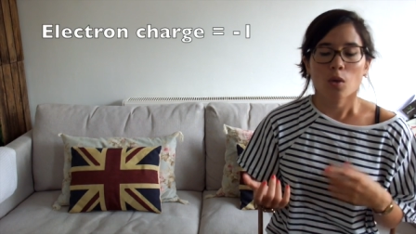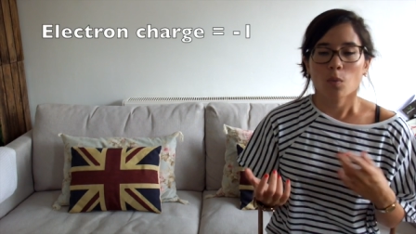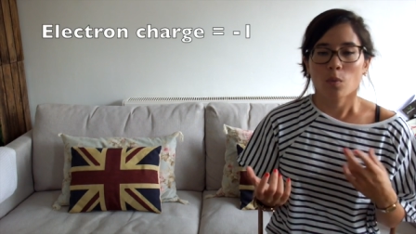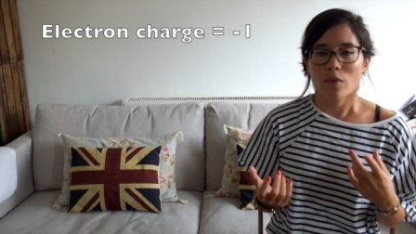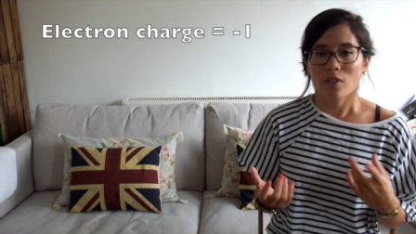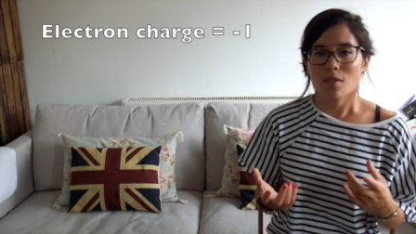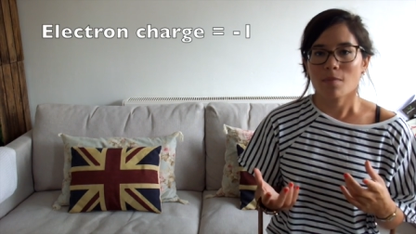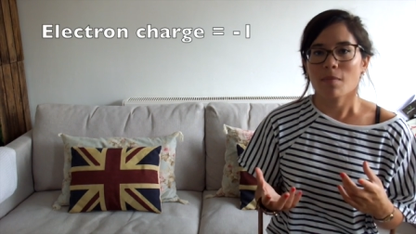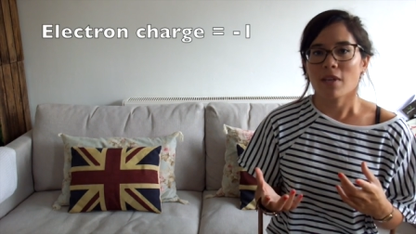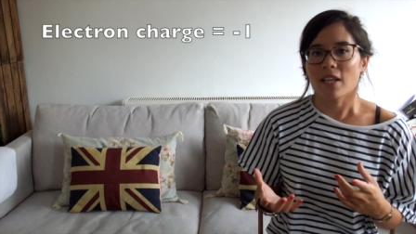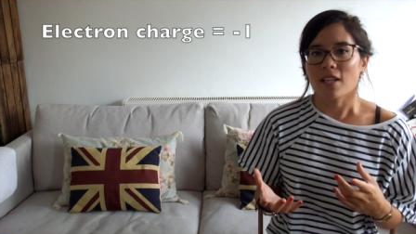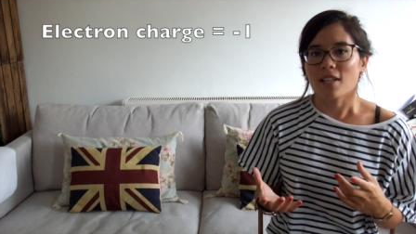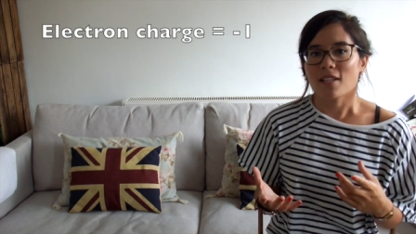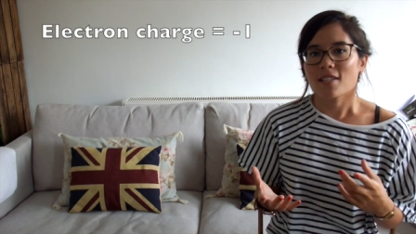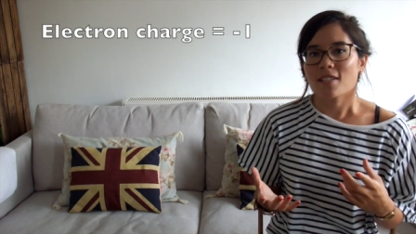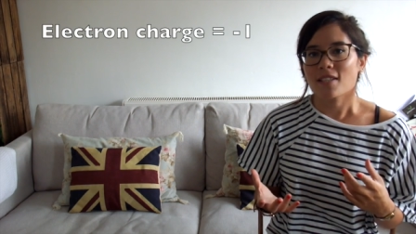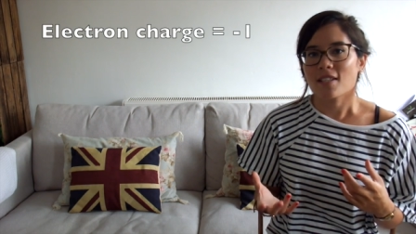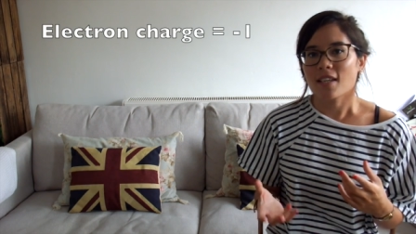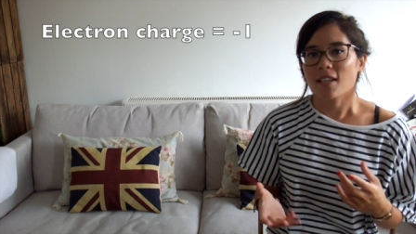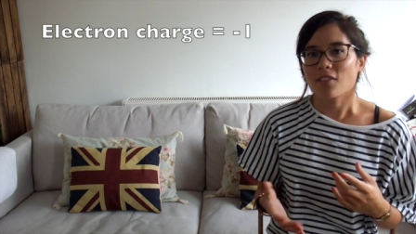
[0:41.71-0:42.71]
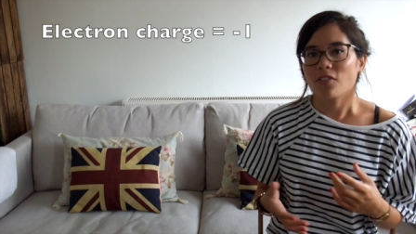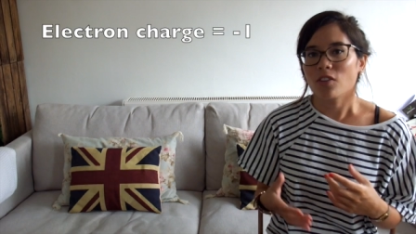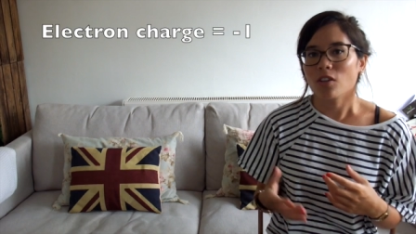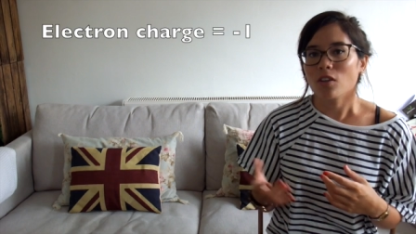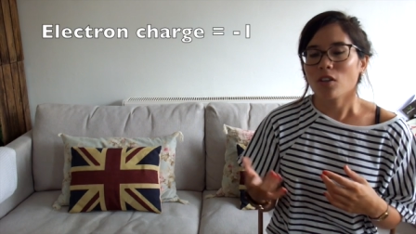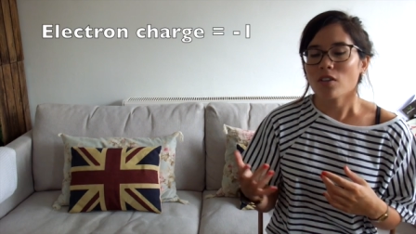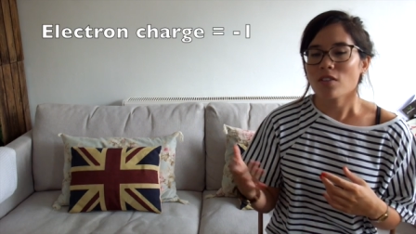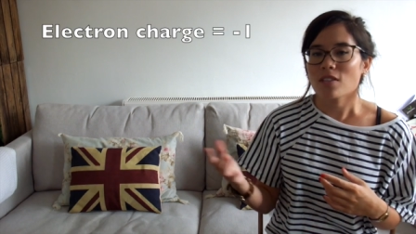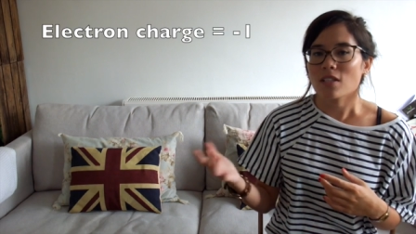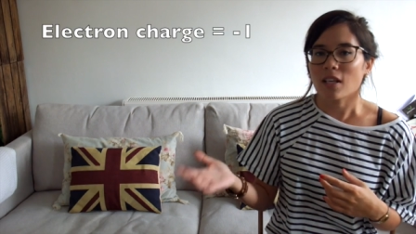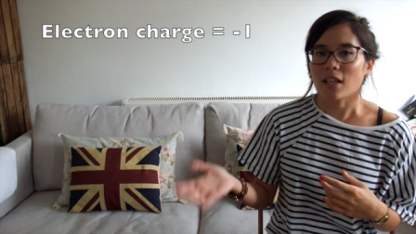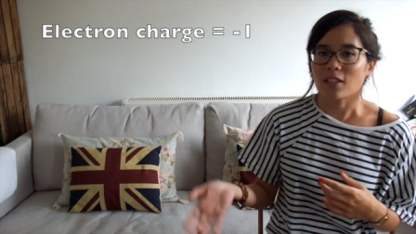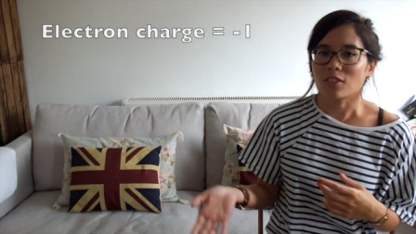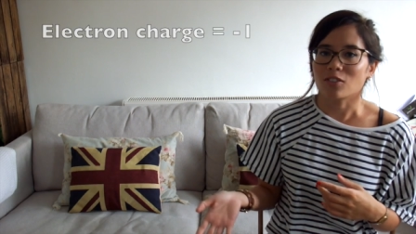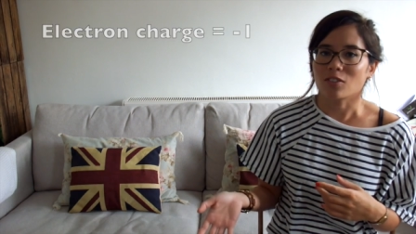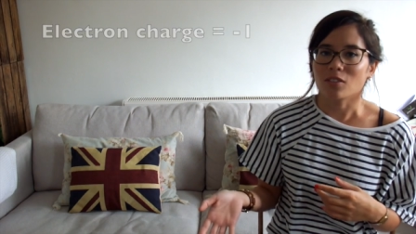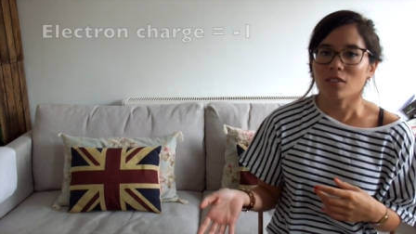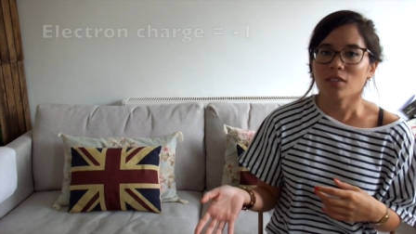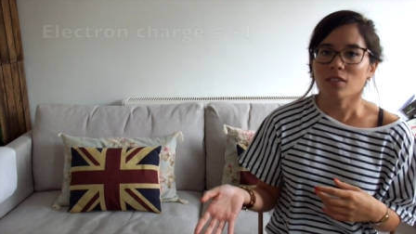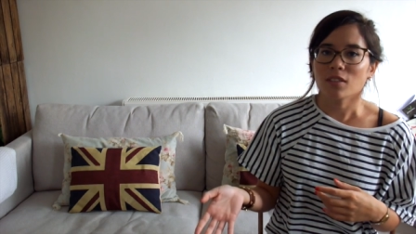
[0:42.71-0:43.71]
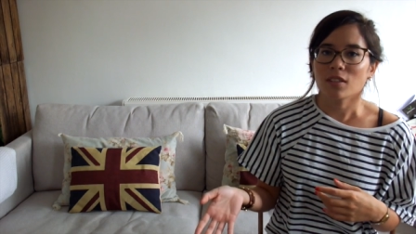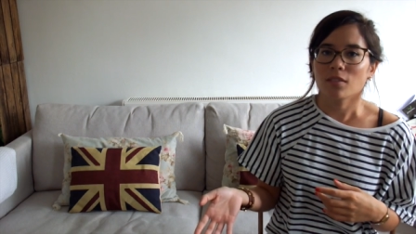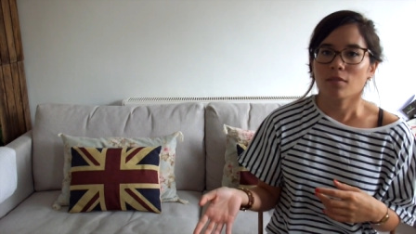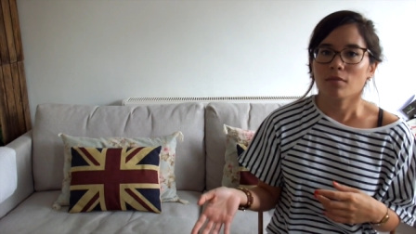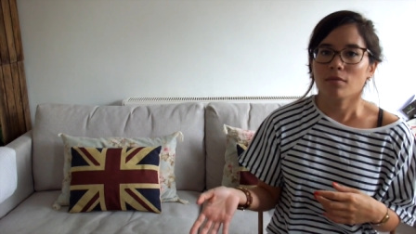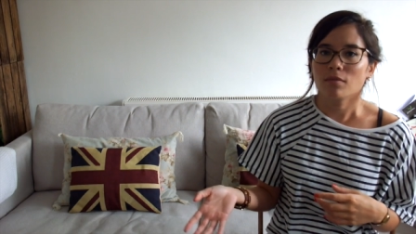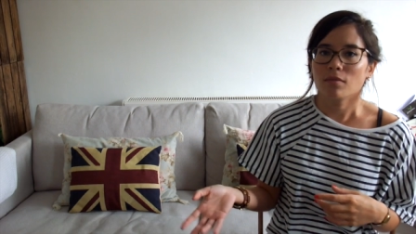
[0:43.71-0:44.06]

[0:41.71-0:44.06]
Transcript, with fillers: which means that if you lose electrons,